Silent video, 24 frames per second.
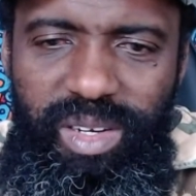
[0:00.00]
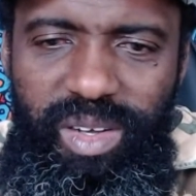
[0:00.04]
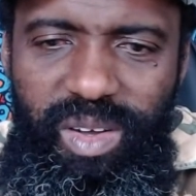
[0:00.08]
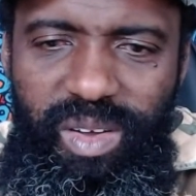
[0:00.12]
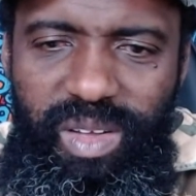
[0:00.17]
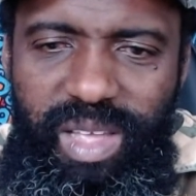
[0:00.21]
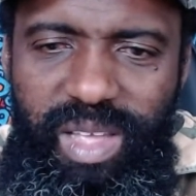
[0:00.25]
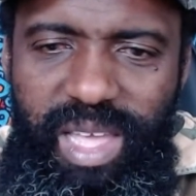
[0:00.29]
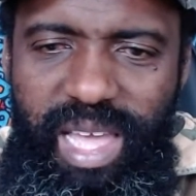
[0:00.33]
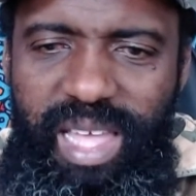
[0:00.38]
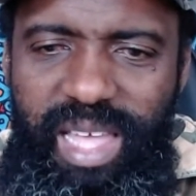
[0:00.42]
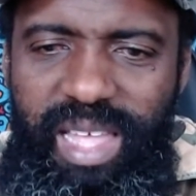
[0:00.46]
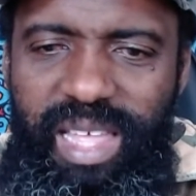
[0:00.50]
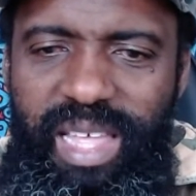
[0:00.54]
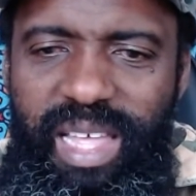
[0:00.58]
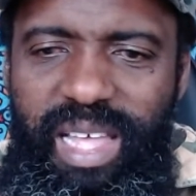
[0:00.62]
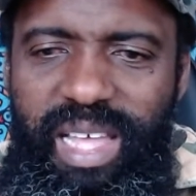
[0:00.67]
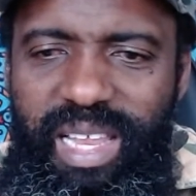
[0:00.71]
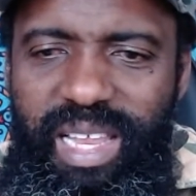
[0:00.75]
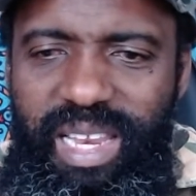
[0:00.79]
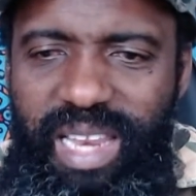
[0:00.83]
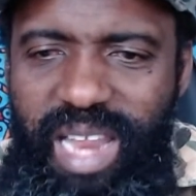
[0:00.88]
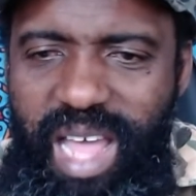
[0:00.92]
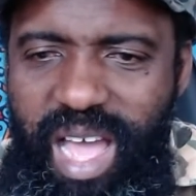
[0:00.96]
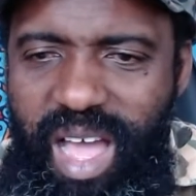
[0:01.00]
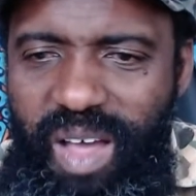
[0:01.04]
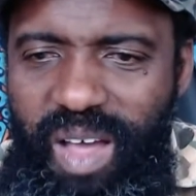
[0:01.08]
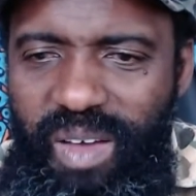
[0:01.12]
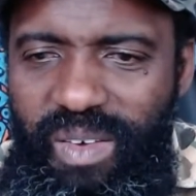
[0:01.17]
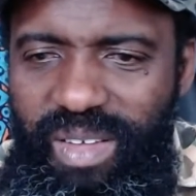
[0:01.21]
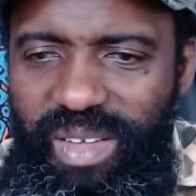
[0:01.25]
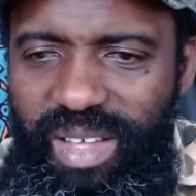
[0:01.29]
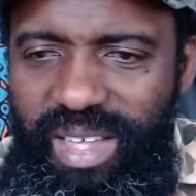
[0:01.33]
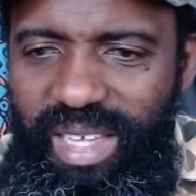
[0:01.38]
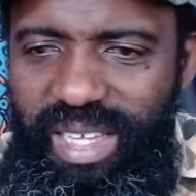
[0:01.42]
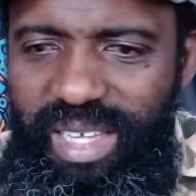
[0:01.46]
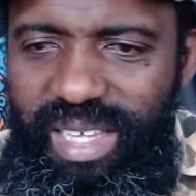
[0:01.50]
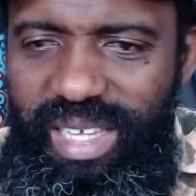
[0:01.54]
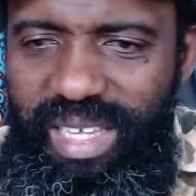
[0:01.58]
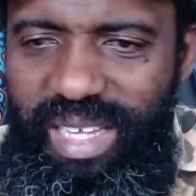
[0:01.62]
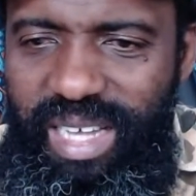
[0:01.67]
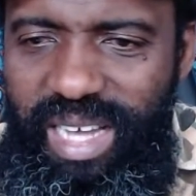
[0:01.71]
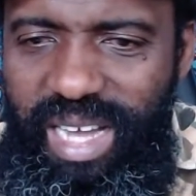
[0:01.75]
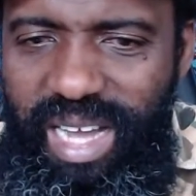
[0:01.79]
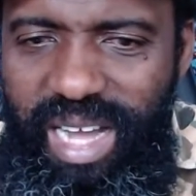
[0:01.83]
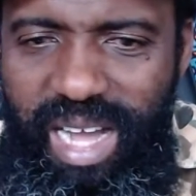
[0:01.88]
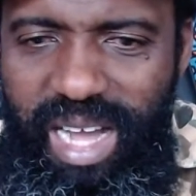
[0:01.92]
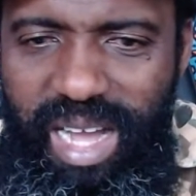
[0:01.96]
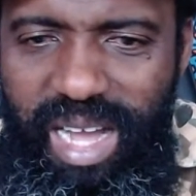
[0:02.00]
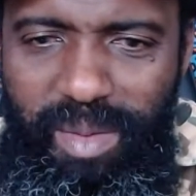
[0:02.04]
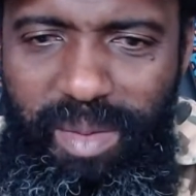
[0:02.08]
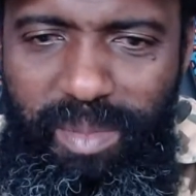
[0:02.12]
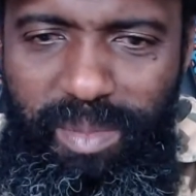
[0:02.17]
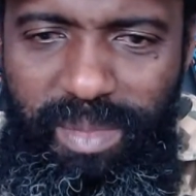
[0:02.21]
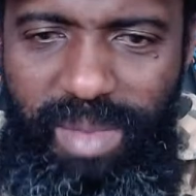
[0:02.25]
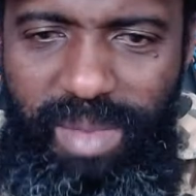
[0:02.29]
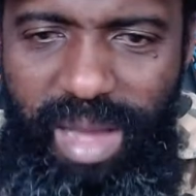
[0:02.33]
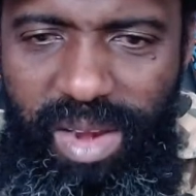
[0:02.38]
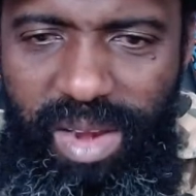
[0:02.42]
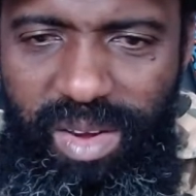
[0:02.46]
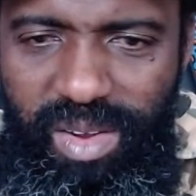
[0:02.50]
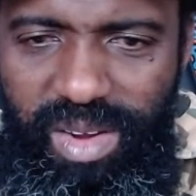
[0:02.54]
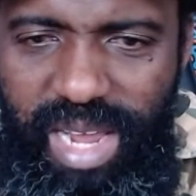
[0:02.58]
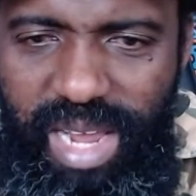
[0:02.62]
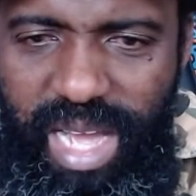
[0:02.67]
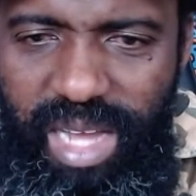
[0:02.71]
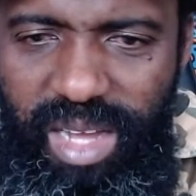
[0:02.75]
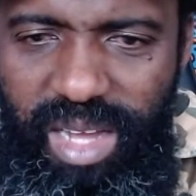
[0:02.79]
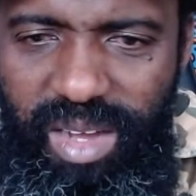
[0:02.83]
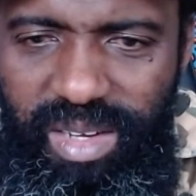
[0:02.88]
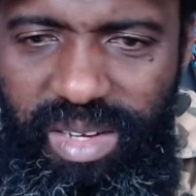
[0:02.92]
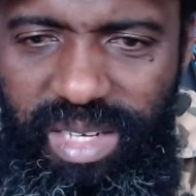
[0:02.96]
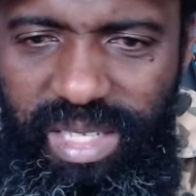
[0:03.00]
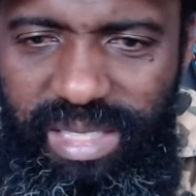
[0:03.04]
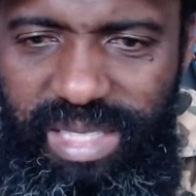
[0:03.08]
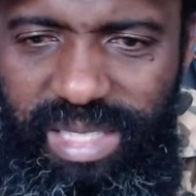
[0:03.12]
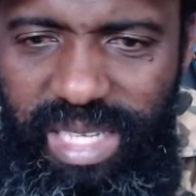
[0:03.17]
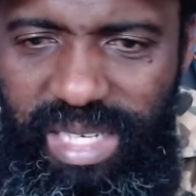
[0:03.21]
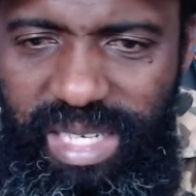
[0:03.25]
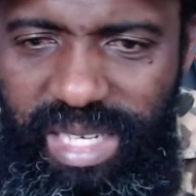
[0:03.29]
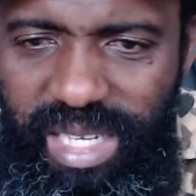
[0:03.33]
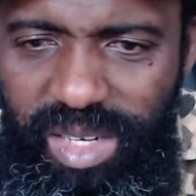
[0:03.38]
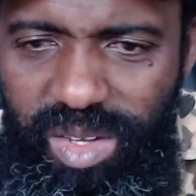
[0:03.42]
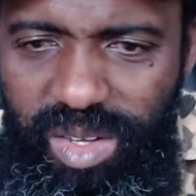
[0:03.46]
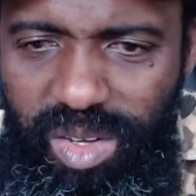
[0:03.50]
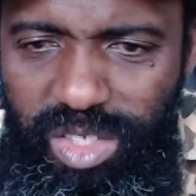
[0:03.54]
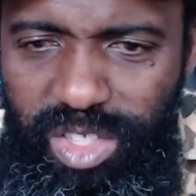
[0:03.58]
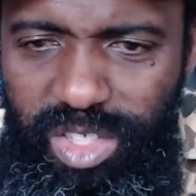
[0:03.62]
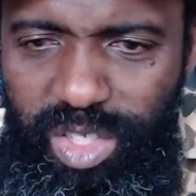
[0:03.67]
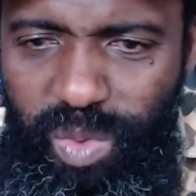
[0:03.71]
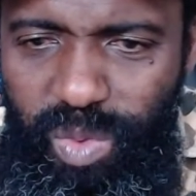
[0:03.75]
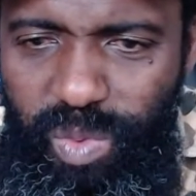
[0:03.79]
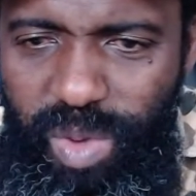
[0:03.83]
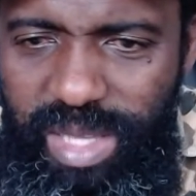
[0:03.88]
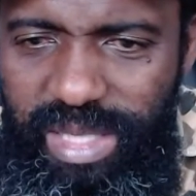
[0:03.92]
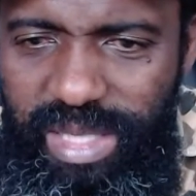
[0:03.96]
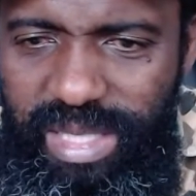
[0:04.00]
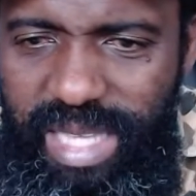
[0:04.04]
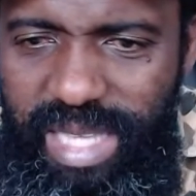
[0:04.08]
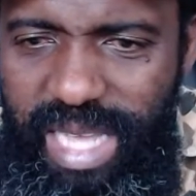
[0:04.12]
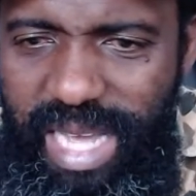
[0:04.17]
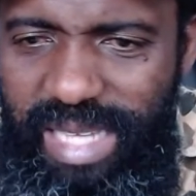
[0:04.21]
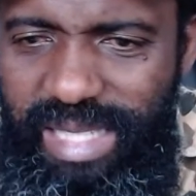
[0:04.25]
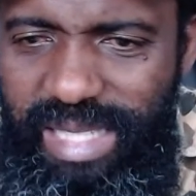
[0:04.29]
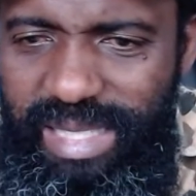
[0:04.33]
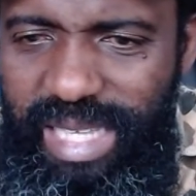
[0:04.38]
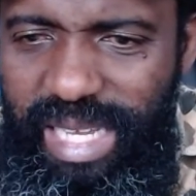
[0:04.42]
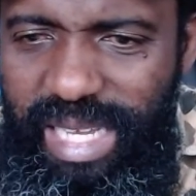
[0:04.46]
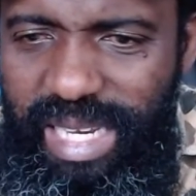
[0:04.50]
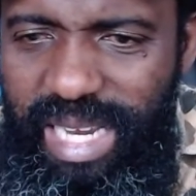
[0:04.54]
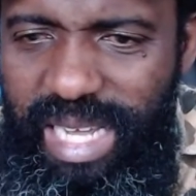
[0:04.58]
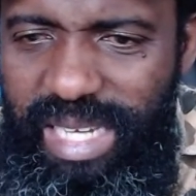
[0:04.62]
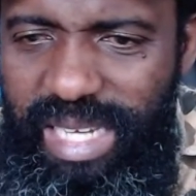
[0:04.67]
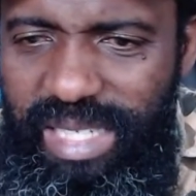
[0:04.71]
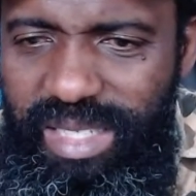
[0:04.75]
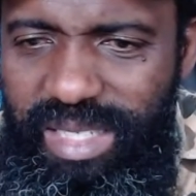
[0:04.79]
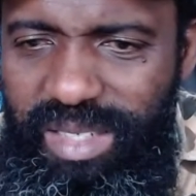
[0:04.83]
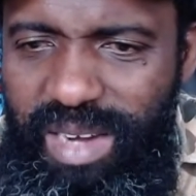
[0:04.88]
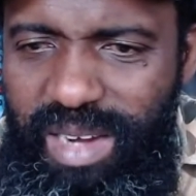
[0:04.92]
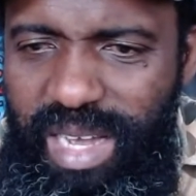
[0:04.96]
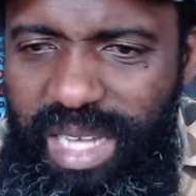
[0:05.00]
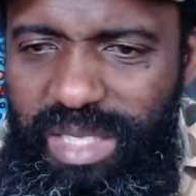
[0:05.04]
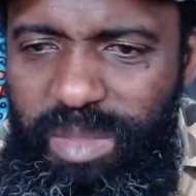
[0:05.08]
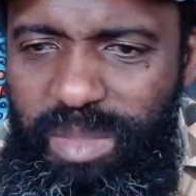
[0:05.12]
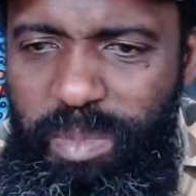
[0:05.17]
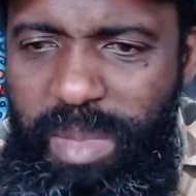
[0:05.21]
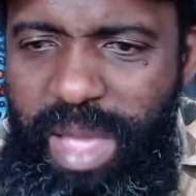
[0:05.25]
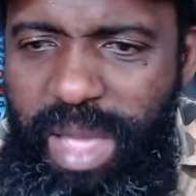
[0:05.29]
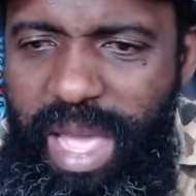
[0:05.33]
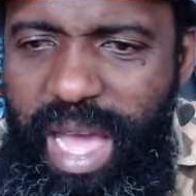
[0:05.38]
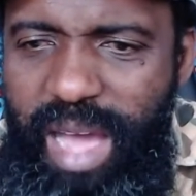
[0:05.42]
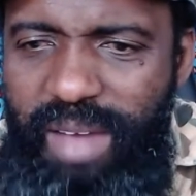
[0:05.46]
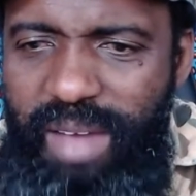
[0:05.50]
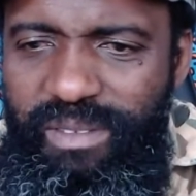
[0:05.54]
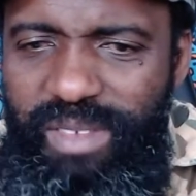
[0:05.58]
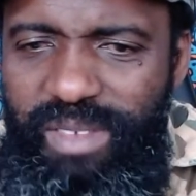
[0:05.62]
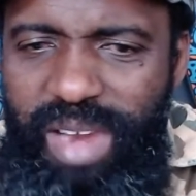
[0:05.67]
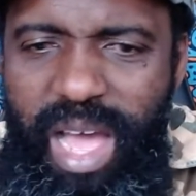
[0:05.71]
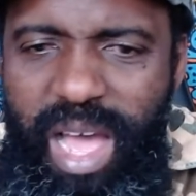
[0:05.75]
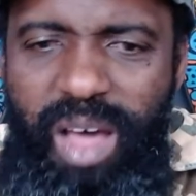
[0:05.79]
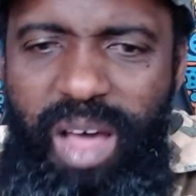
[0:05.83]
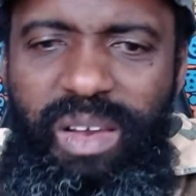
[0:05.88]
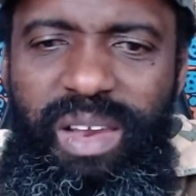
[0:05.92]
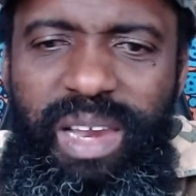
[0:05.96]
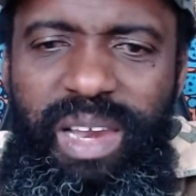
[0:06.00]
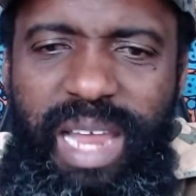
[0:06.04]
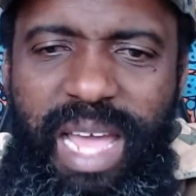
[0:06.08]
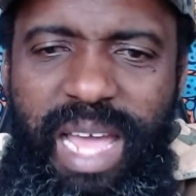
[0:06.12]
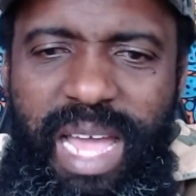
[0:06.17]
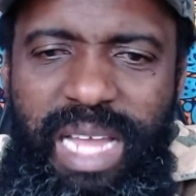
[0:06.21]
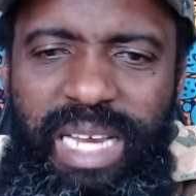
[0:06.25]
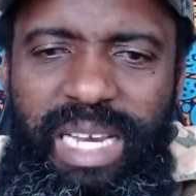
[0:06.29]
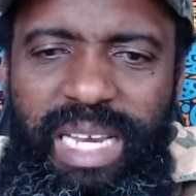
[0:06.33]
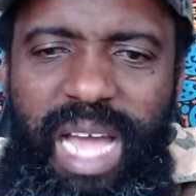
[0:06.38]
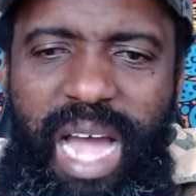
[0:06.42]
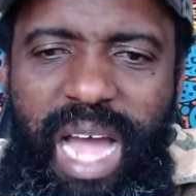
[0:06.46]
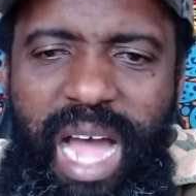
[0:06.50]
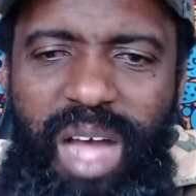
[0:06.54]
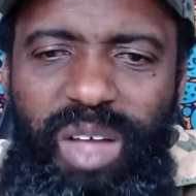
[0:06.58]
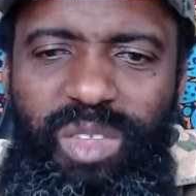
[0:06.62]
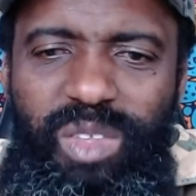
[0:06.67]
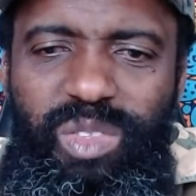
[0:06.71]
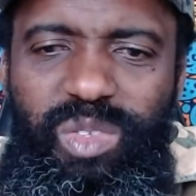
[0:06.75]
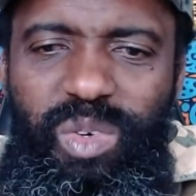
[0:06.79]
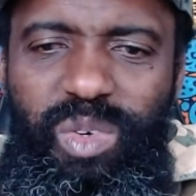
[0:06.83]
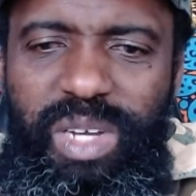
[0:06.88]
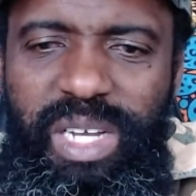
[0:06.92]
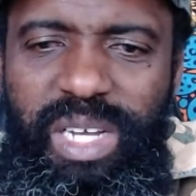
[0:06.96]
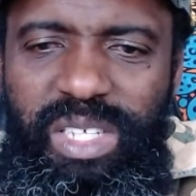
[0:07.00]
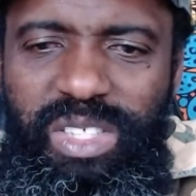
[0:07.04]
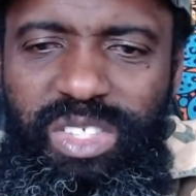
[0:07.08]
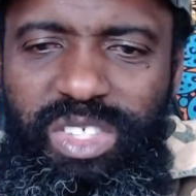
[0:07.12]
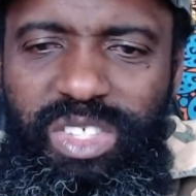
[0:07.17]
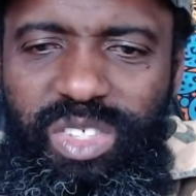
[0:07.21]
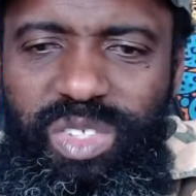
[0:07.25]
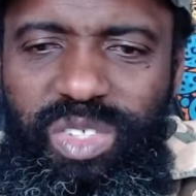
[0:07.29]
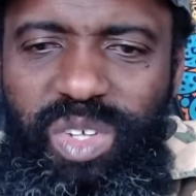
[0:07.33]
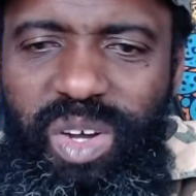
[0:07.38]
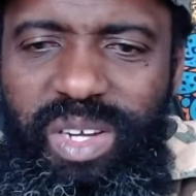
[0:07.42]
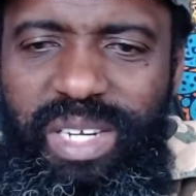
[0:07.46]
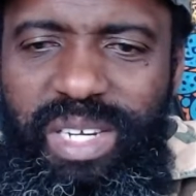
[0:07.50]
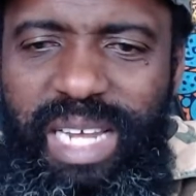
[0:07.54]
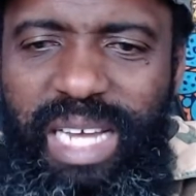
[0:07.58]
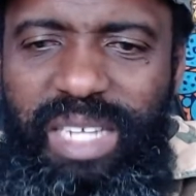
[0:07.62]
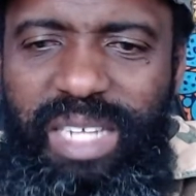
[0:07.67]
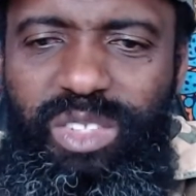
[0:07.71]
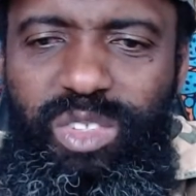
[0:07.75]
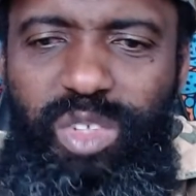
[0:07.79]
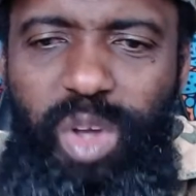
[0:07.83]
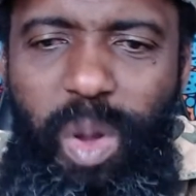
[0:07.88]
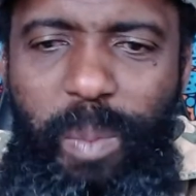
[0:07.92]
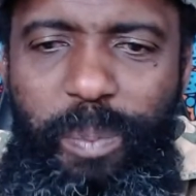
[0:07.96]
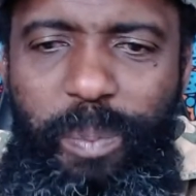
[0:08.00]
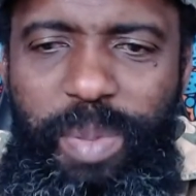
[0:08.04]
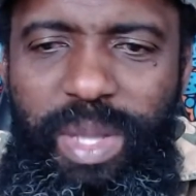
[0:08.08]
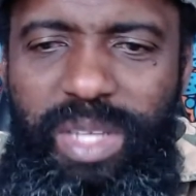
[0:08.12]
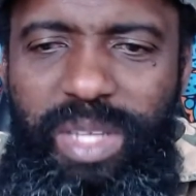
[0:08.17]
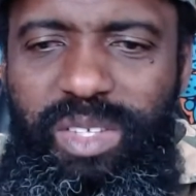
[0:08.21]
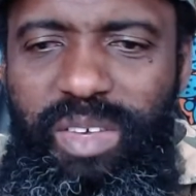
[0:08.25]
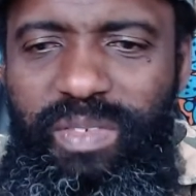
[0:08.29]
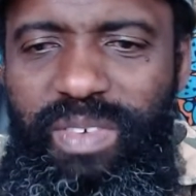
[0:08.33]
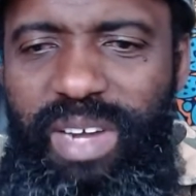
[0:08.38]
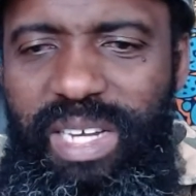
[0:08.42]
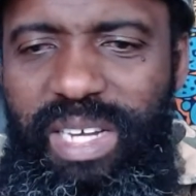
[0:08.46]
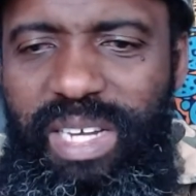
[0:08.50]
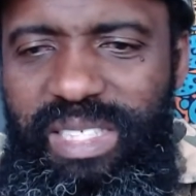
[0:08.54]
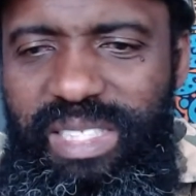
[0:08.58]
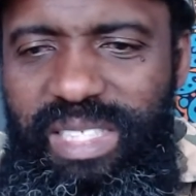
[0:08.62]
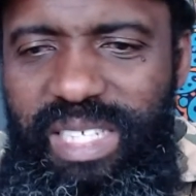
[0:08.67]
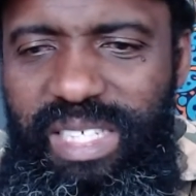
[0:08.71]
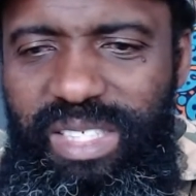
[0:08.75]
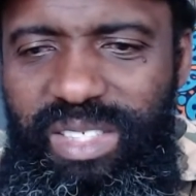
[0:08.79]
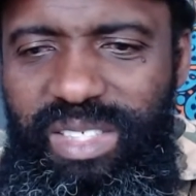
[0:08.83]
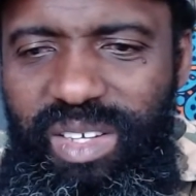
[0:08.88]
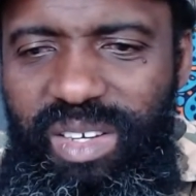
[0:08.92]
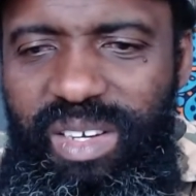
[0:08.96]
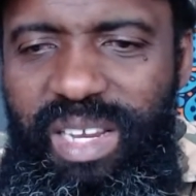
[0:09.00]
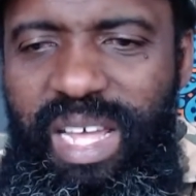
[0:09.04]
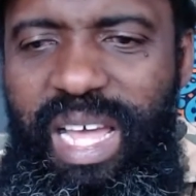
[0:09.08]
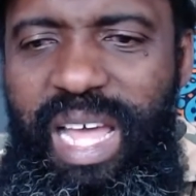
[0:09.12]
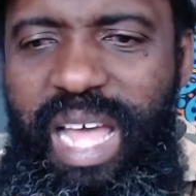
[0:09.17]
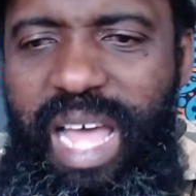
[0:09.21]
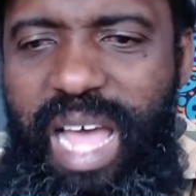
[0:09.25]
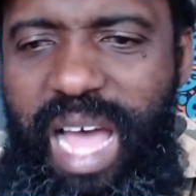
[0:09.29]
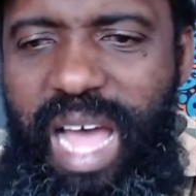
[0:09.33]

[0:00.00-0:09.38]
Okay, now another unintended consequence here is that Nigerians may have now learned how to ensure that topics of agitation